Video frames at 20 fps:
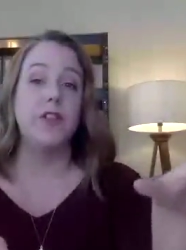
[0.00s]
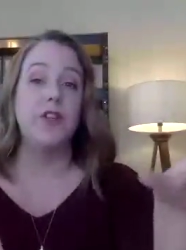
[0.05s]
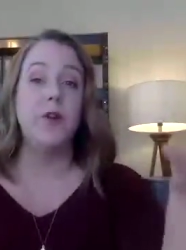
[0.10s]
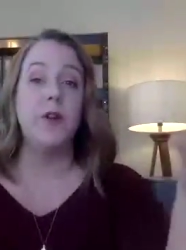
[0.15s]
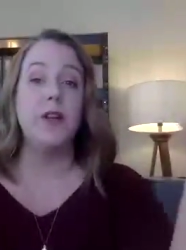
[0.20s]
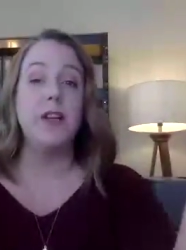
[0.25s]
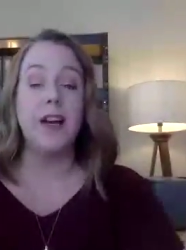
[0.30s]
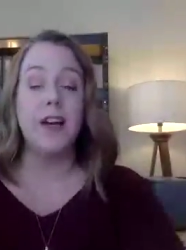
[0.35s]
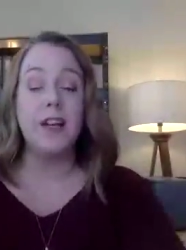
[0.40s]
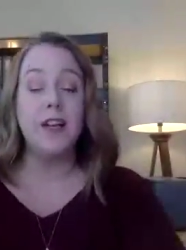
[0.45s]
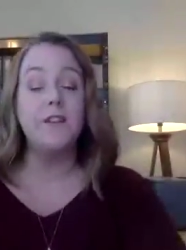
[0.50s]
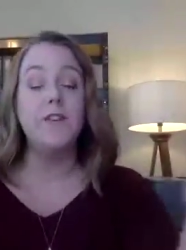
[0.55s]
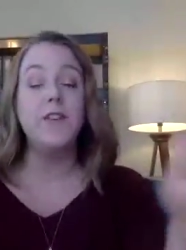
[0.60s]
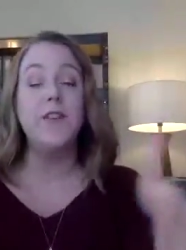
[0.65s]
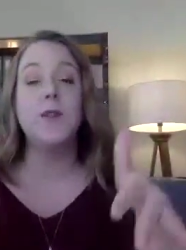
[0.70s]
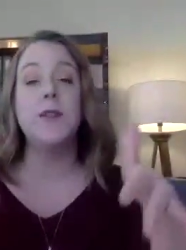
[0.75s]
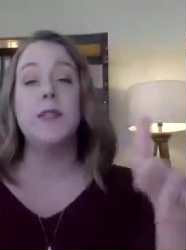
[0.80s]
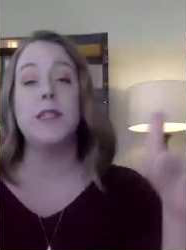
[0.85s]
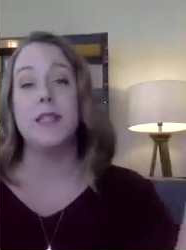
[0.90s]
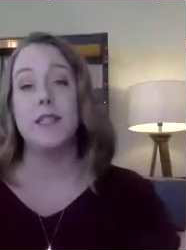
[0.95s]
You can kind of
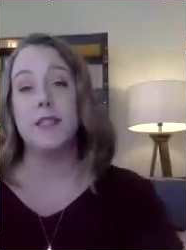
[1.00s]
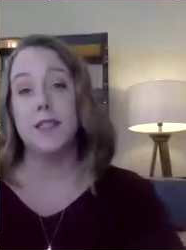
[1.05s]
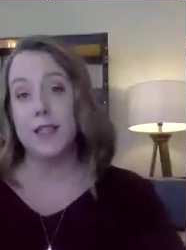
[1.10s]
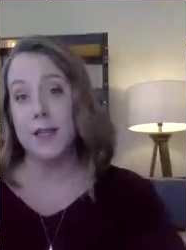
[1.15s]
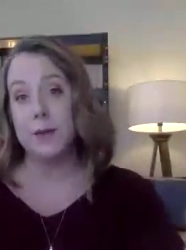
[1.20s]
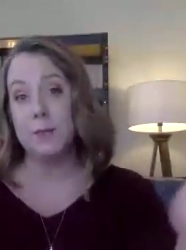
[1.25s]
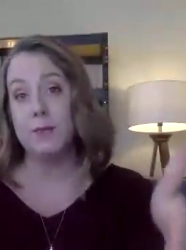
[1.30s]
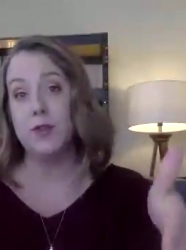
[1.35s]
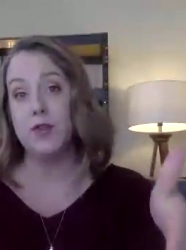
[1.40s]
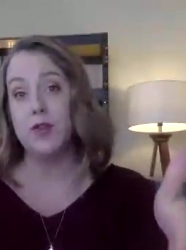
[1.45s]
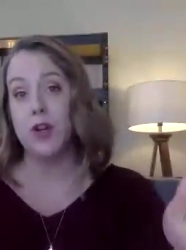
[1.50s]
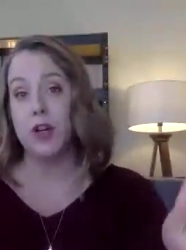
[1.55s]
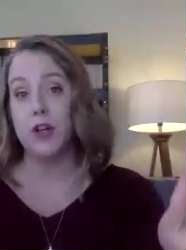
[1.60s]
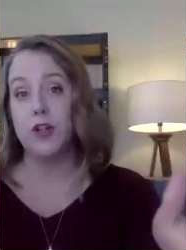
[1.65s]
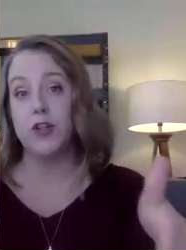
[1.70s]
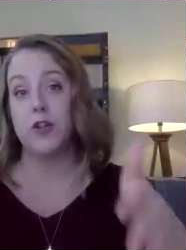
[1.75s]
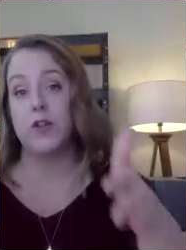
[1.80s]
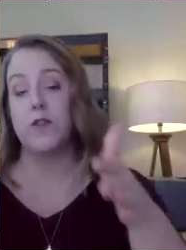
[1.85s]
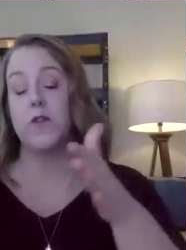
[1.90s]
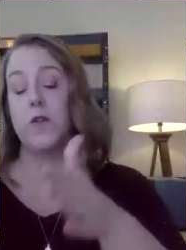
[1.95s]
use the same
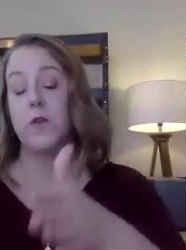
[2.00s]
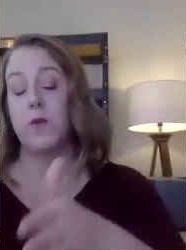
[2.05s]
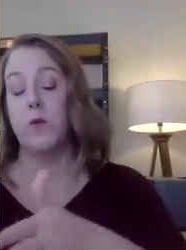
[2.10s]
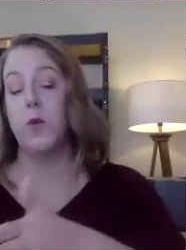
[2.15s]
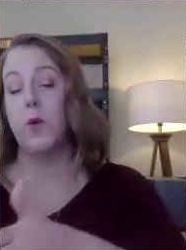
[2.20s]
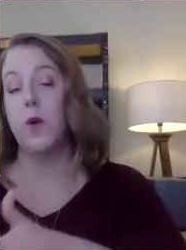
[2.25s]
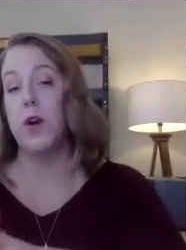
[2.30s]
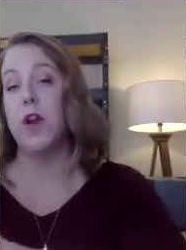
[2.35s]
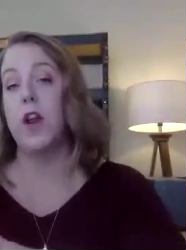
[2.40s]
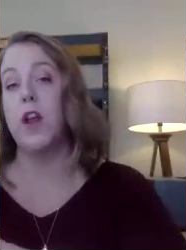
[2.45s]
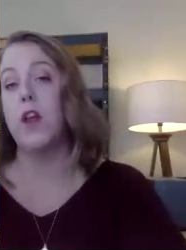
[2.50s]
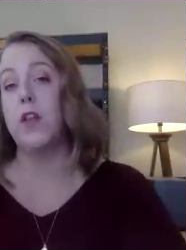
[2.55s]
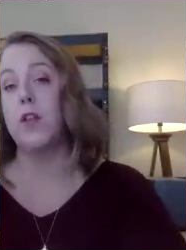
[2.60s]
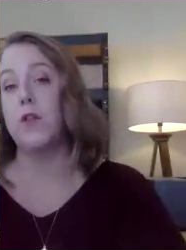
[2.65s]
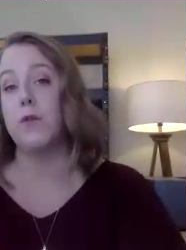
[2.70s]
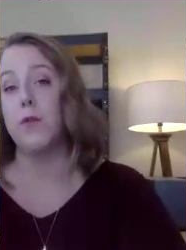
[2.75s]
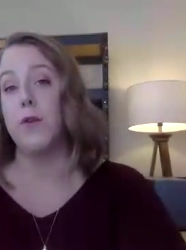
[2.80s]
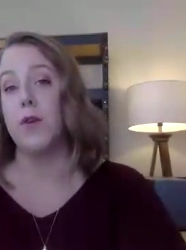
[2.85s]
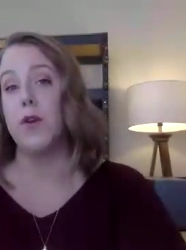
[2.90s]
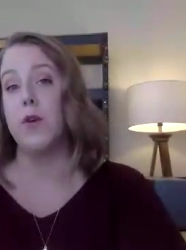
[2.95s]
structure for working
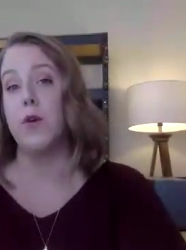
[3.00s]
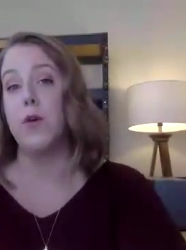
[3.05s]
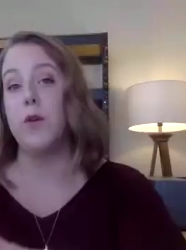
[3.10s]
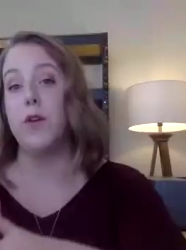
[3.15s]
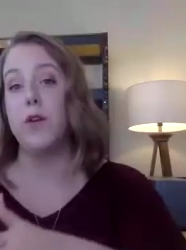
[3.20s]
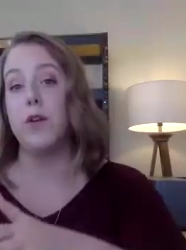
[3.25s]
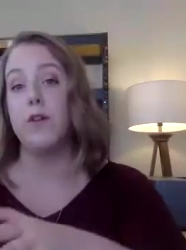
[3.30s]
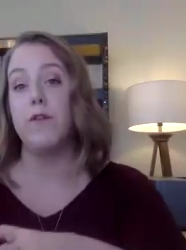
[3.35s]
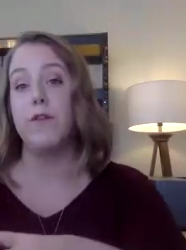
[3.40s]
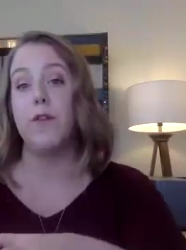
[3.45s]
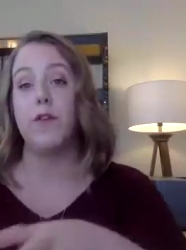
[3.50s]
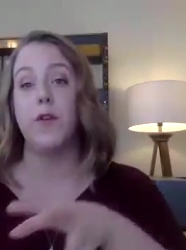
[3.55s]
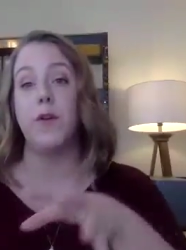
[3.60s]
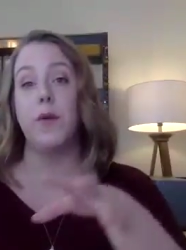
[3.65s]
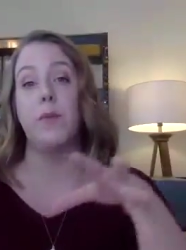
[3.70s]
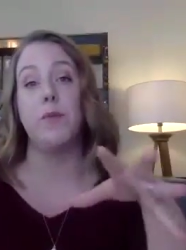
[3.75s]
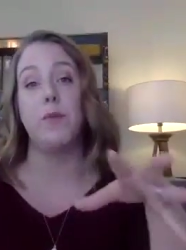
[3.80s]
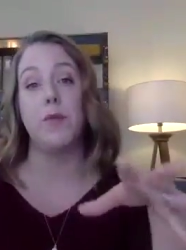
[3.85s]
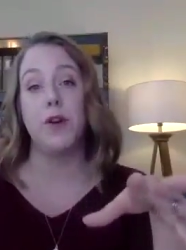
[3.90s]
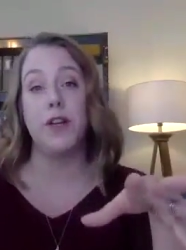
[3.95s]
through your
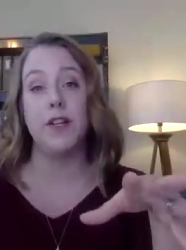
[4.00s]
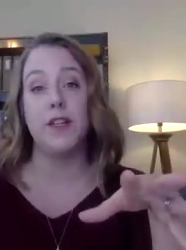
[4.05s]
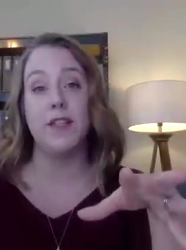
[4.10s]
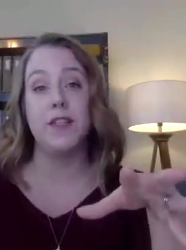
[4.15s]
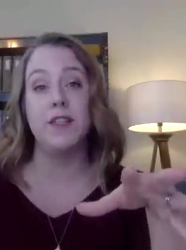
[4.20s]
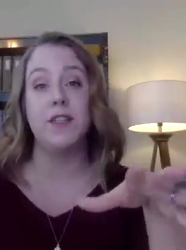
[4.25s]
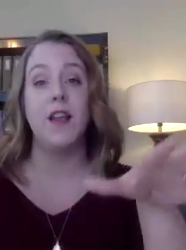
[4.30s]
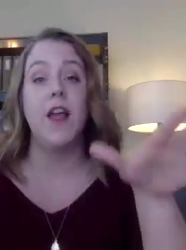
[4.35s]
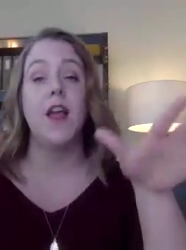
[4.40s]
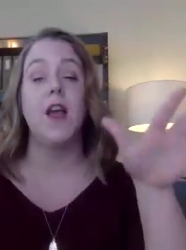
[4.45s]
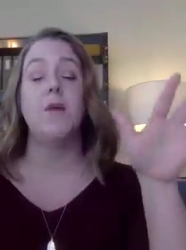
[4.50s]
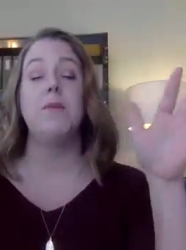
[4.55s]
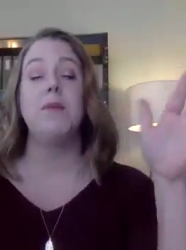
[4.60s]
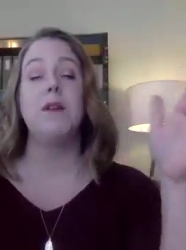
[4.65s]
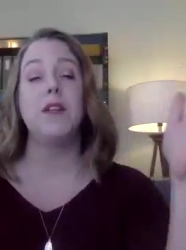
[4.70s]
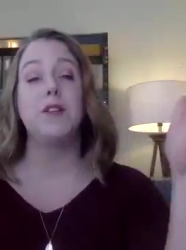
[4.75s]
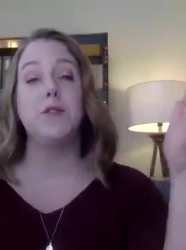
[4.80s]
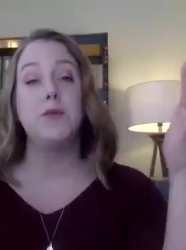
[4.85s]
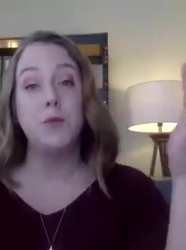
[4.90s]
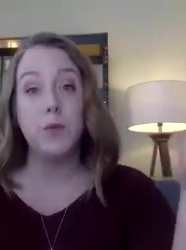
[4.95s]
photo prints, but
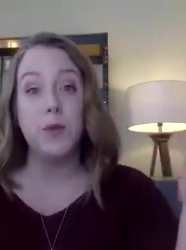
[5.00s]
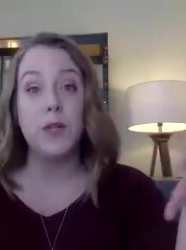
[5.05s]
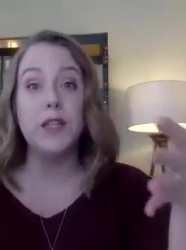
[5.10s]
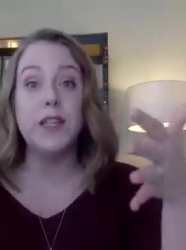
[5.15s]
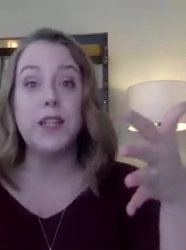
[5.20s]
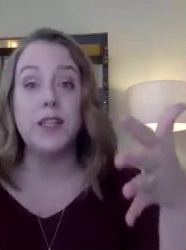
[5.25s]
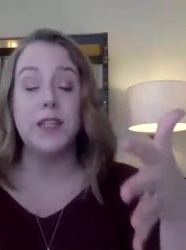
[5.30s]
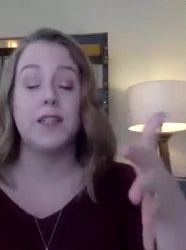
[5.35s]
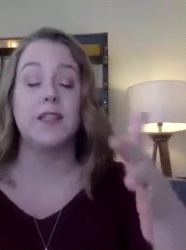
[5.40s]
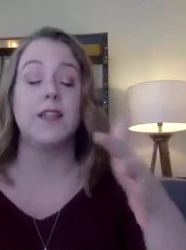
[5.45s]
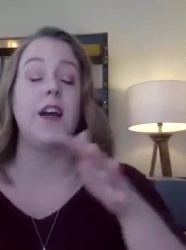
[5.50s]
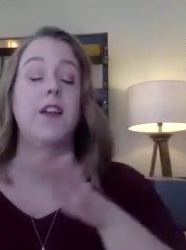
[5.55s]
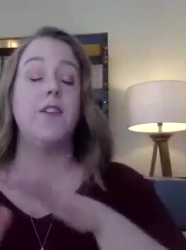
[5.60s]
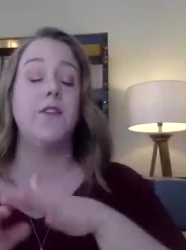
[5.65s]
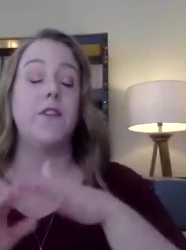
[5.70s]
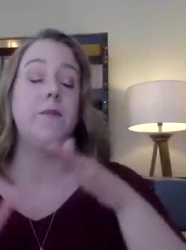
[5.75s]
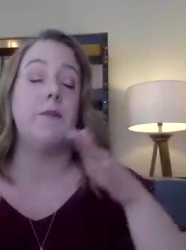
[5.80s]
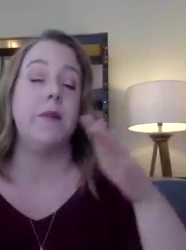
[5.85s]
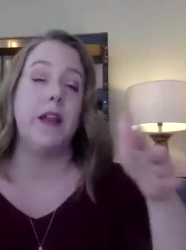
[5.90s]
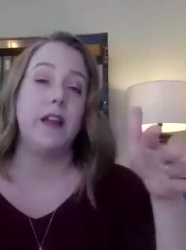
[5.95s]
it's really
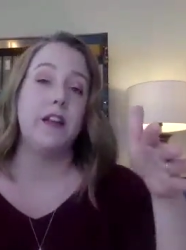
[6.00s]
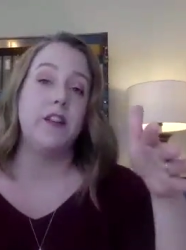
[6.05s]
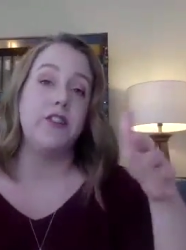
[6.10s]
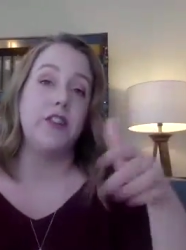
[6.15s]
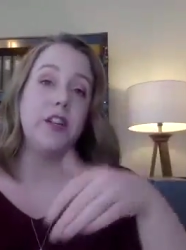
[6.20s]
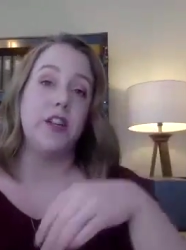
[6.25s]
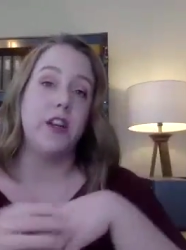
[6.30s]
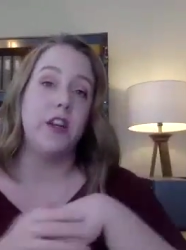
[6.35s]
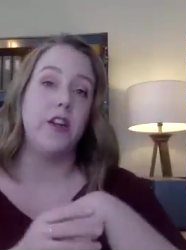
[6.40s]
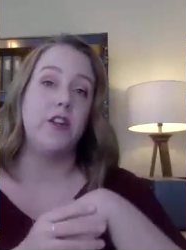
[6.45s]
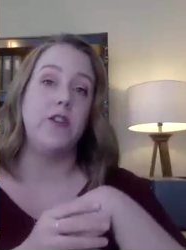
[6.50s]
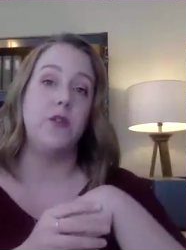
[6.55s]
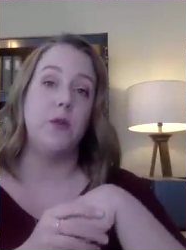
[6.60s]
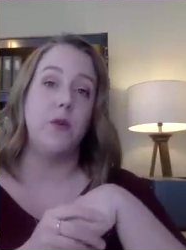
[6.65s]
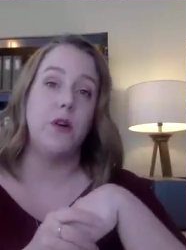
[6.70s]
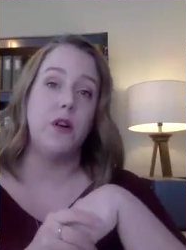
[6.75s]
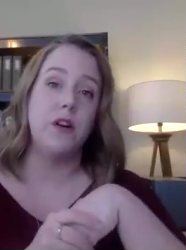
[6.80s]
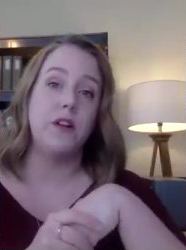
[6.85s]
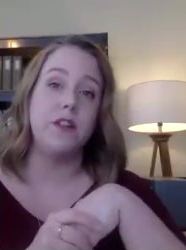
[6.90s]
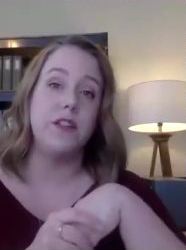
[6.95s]
designed for managing
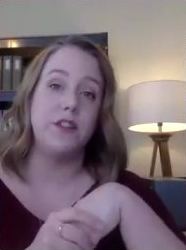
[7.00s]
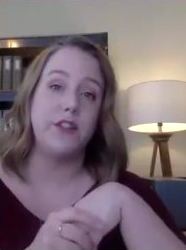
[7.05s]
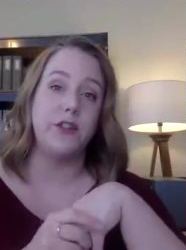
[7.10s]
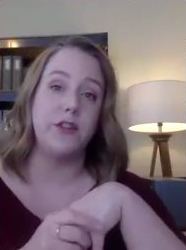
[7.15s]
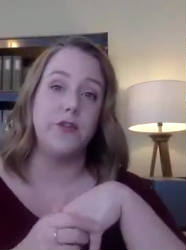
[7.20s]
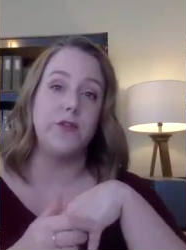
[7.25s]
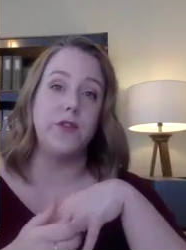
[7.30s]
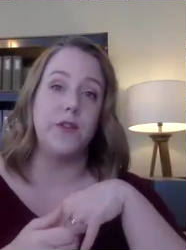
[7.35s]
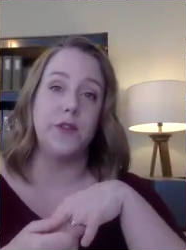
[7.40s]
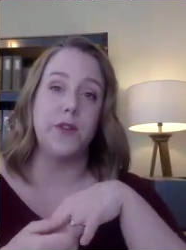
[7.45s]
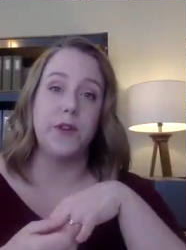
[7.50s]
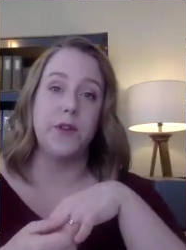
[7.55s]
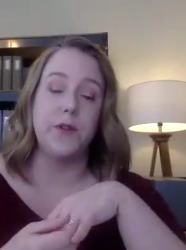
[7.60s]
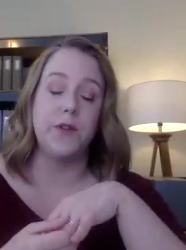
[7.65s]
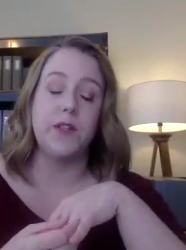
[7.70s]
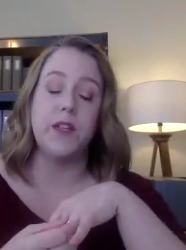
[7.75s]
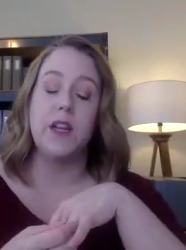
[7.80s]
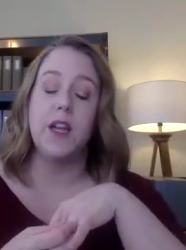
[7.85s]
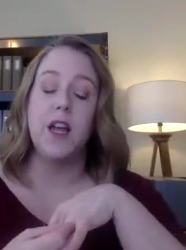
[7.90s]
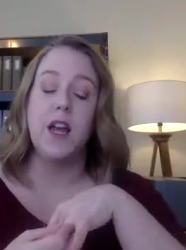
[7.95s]
your digital
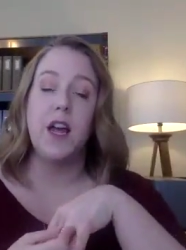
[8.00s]
photos.